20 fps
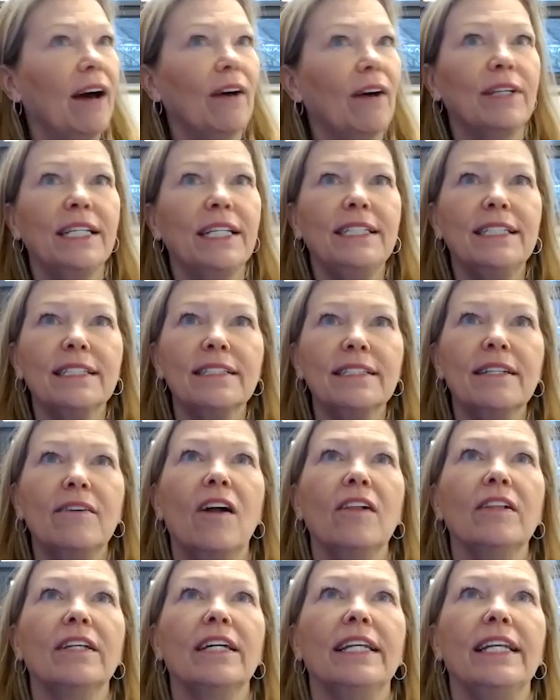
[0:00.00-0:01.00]
now. He doesn't
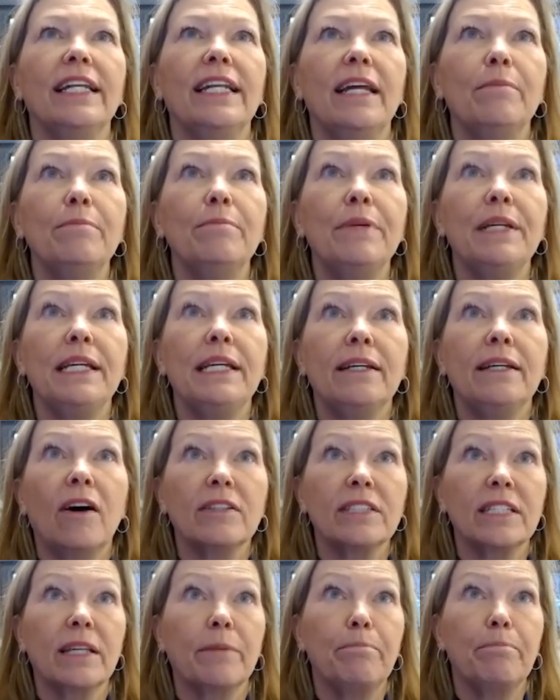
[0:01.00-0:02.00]
call it NIMBY. He
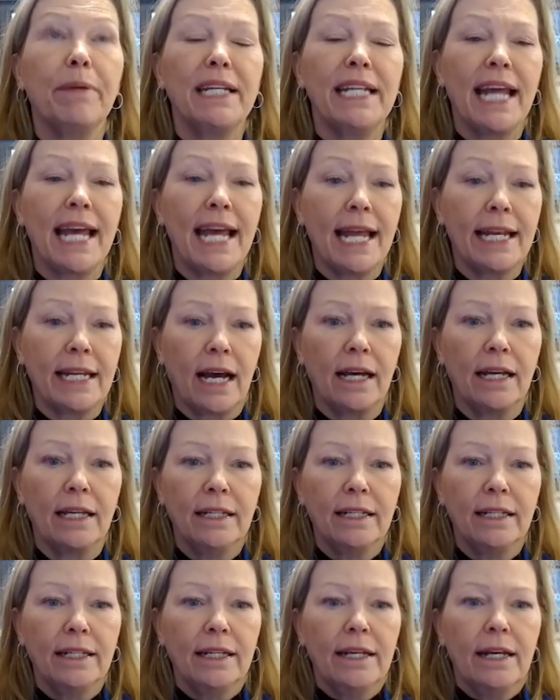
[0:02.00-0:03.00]
calls it banana.
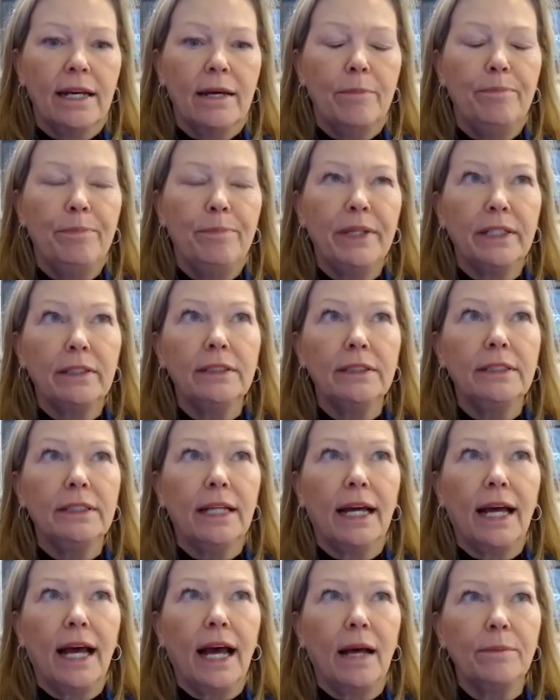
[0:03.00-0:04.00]
Build
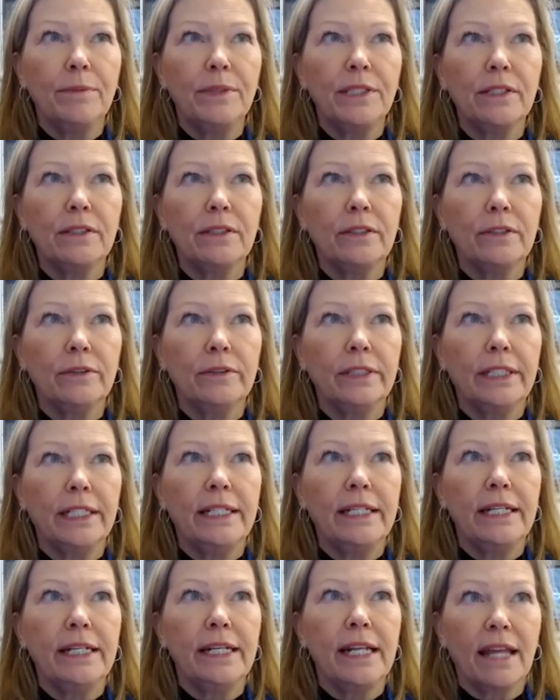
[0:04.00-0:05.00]

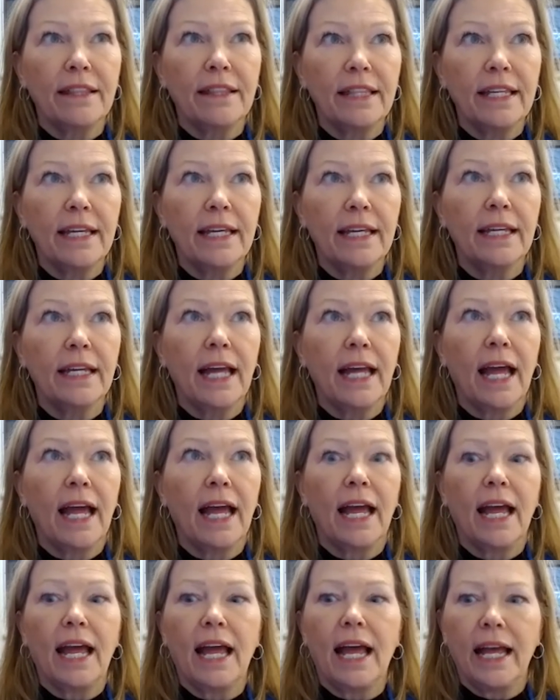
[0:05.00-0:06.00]
absolutely nothing
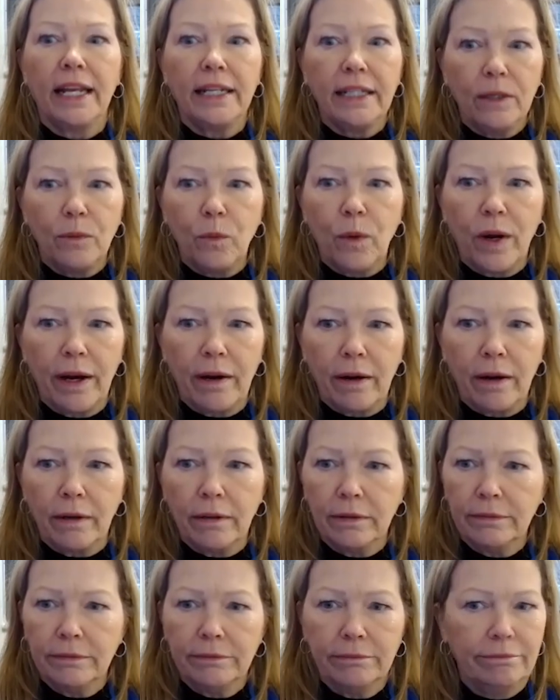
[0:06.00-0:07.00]

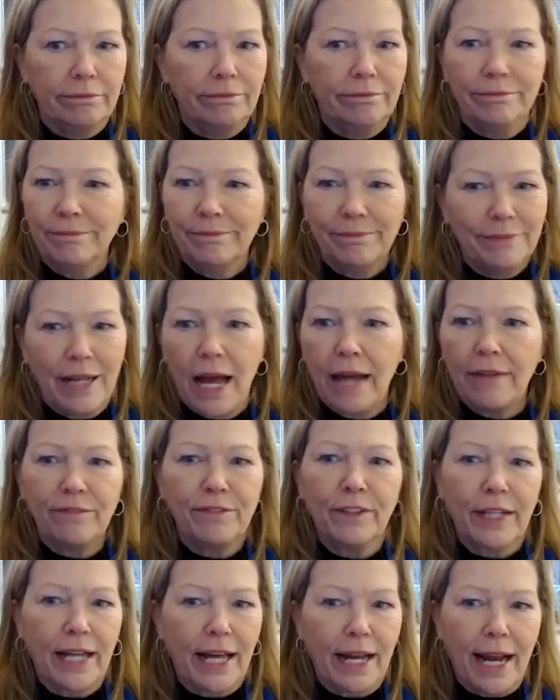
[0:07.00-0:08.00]
anywhere. I
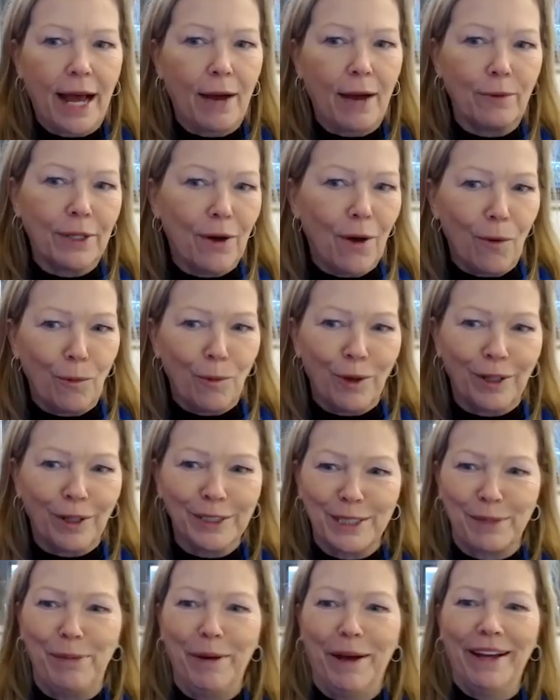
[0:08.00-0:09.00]
forget how it all
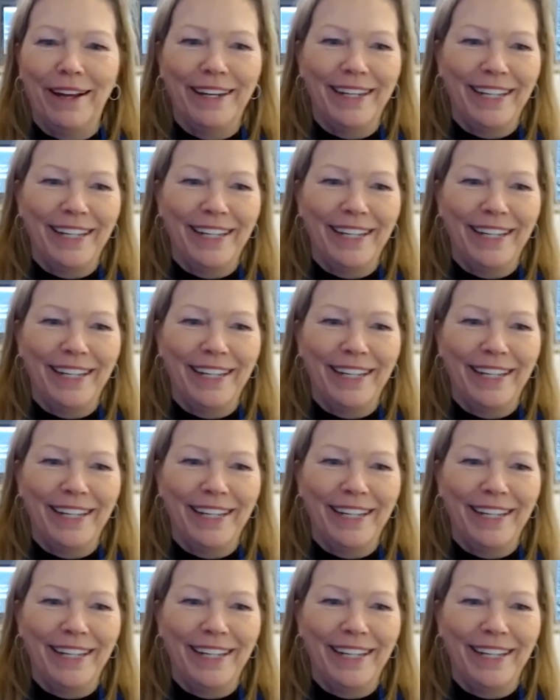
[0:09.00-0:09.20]
works,